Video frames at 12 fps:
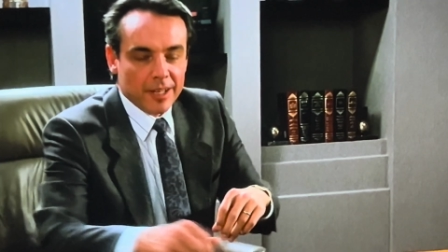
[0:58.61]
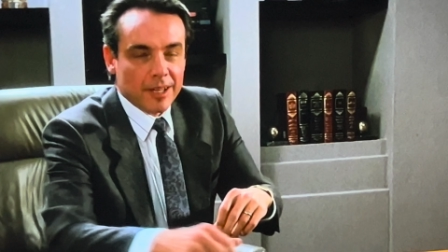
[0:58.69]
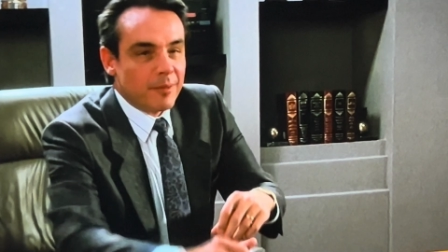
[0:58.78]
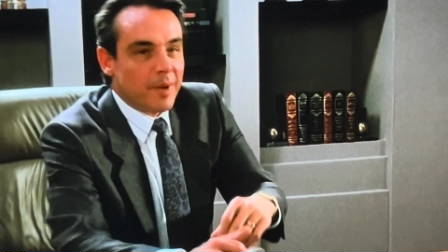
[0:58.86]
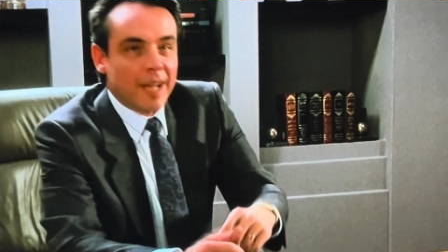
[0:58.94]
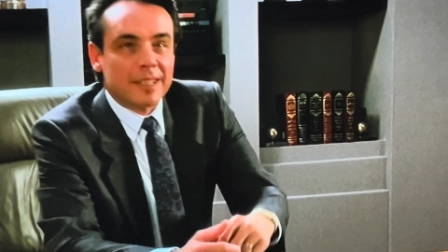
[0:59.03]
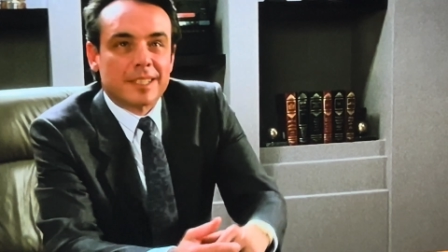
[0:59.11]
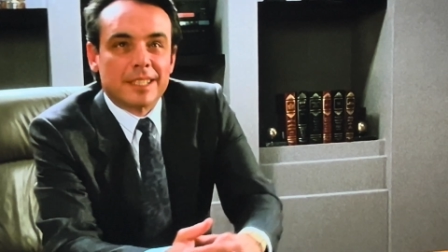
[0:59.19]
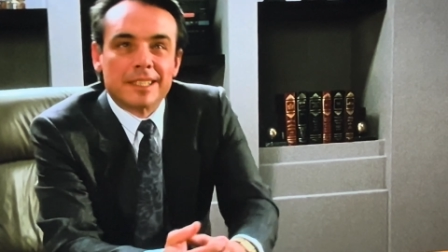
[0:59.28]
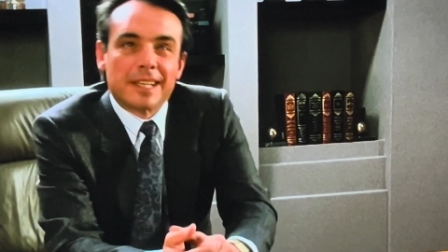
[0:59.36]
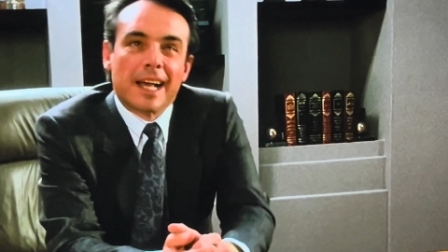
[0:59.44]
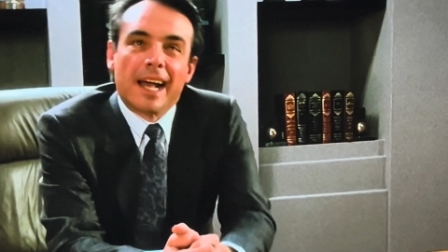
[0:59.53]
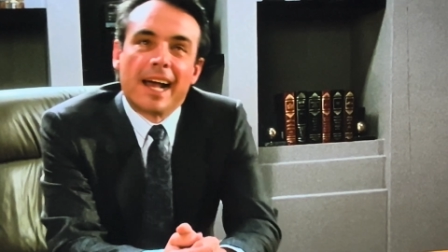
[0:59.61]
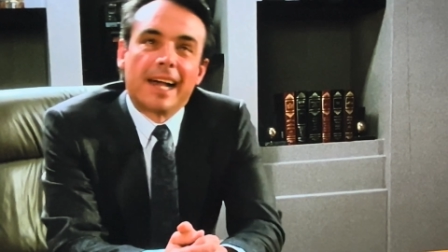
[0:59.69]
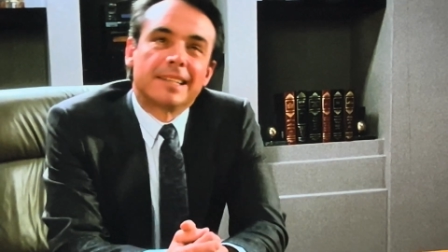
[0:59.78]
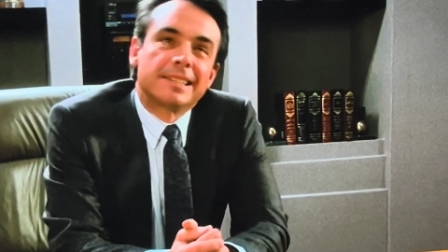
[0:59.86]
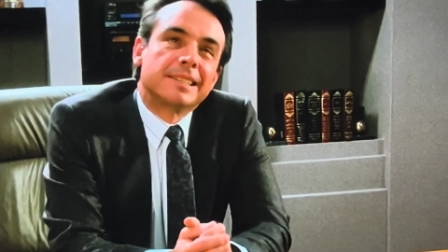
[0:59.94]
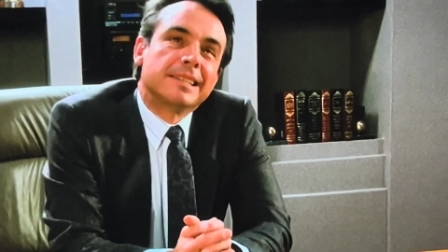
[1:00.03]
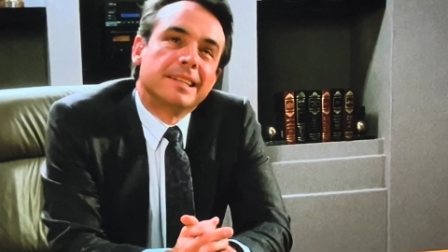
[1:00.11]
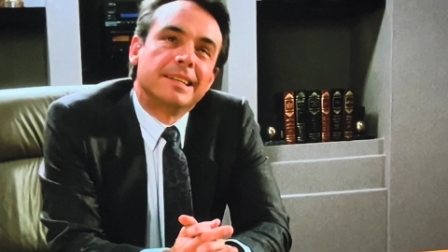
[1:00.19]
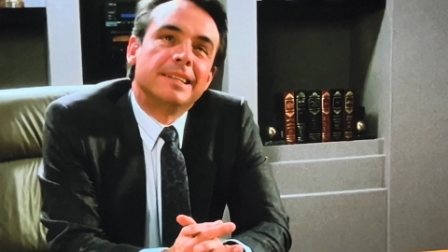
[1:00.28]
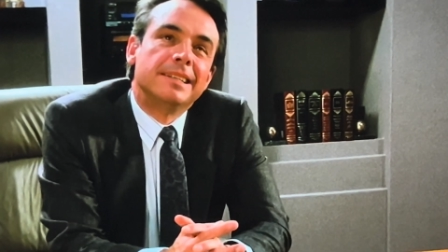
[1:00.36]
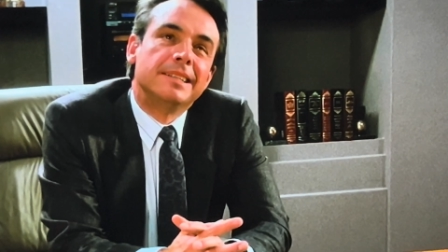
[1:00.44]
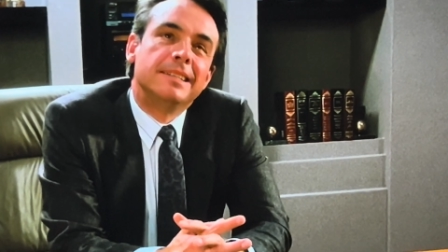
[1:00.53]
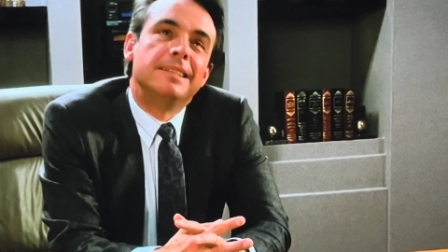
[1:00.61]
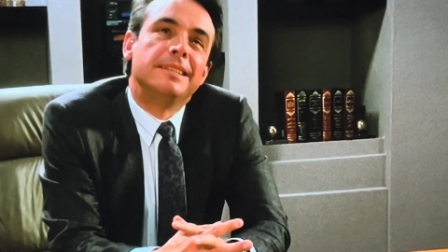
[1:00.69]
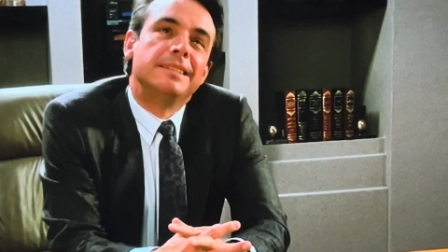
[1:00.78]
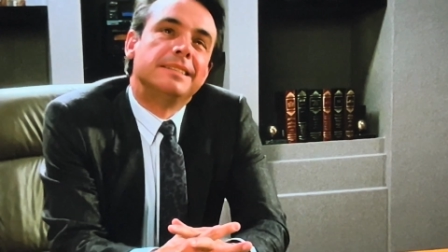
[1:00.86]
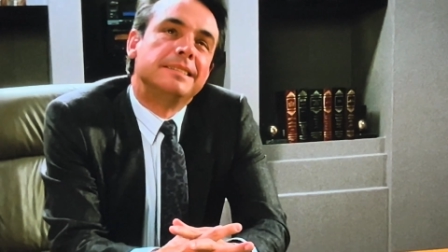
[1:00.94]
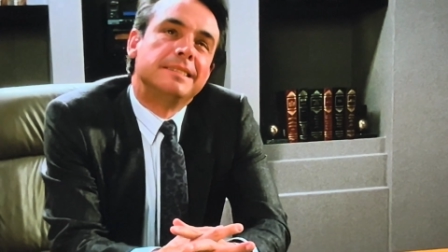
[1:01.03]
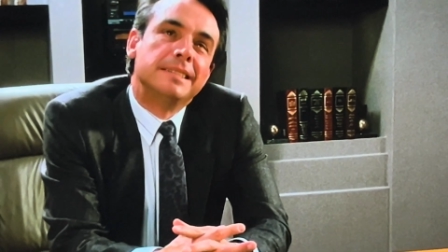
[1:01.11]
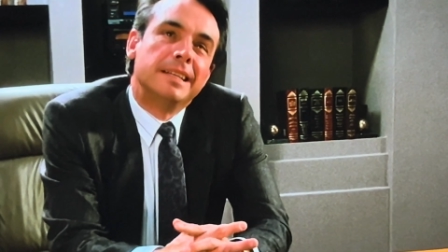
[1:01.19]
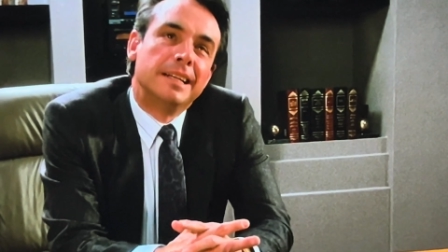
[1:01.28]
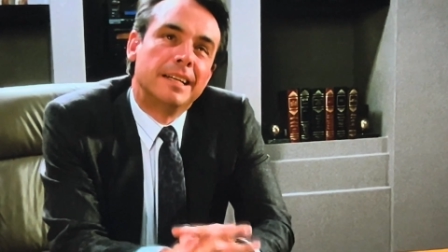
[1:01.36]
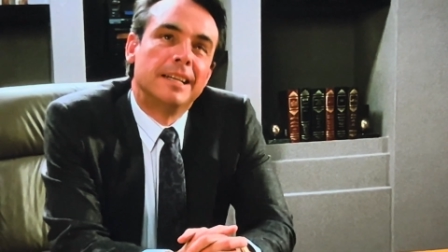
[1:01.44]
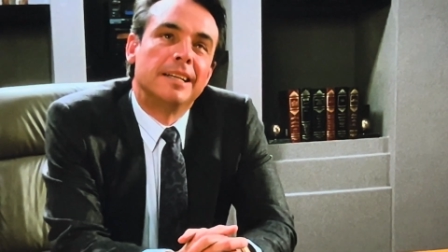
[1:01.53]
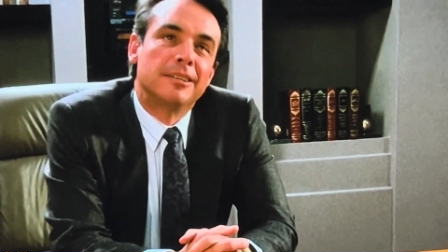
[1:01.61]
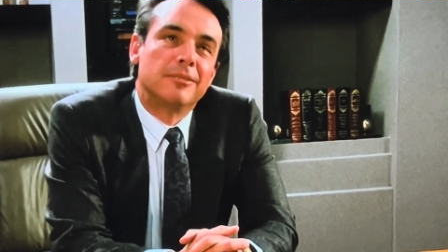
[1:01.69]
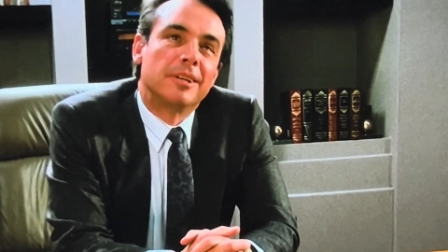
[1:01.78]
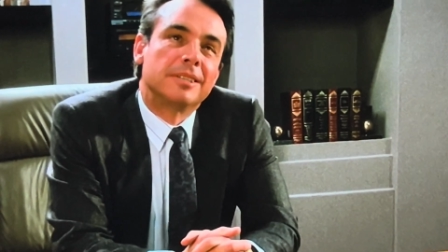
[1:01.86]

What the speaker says: And there's a good reason why. This is not a very good movie.